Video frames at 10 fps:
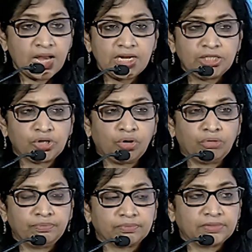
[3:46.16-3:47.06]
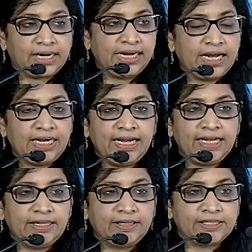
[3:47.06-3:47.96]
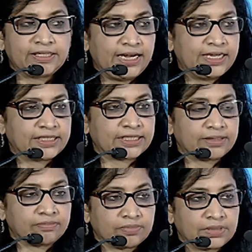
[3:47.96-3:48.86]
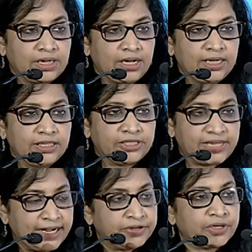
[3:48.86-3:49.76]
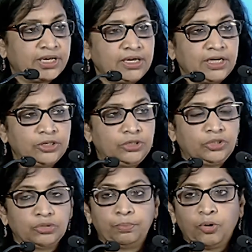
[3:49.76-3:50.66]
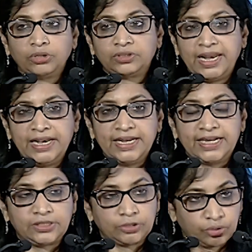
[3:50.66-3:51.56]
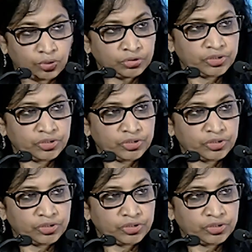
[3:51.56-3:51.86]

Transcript: So clearly, this is central to both India's growth